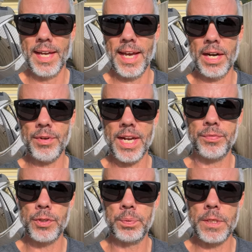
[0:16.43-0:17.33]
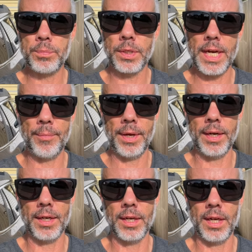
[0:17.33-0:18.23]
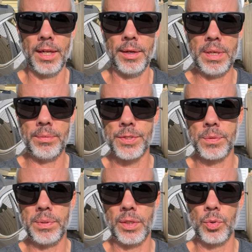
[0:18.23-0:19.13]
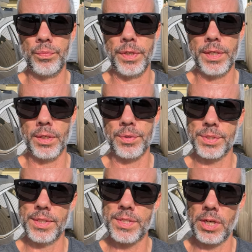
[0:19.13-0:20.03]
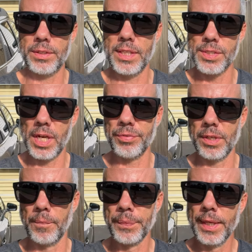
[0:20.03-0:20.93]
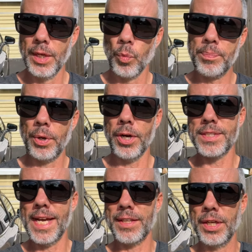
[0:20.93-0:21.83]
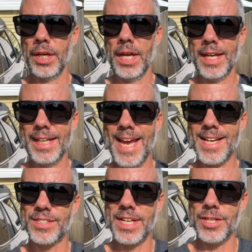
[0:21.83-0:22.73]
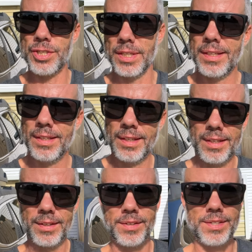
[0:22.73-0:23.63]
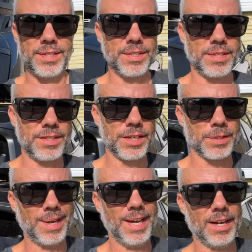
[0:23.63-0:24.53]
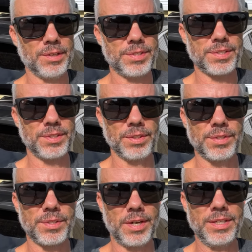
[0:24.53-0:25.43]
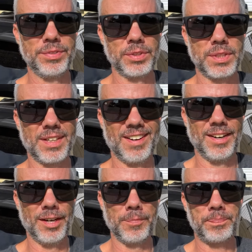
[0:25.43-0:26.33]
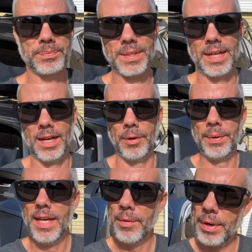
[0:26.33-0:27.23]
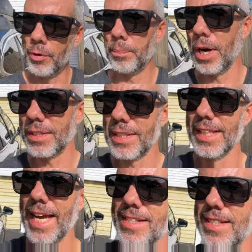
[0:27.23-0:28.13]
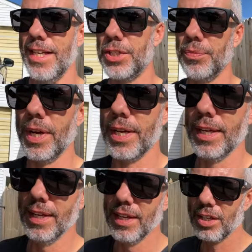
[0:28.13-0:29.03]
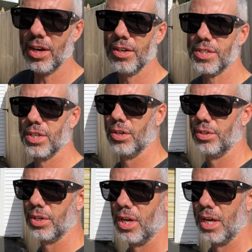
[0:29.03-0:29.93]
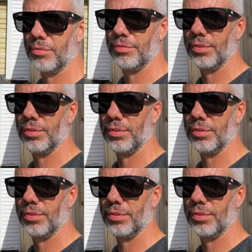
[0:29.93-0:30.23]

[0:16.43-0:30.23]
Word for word: and I've had a few people comment uh, that maybe this would be a cool video. So let's start things off here. We parked at the gas station, which is just my house because I already filled the car up. Um, but anyway, we're parked at the gas station, right? Car's turned off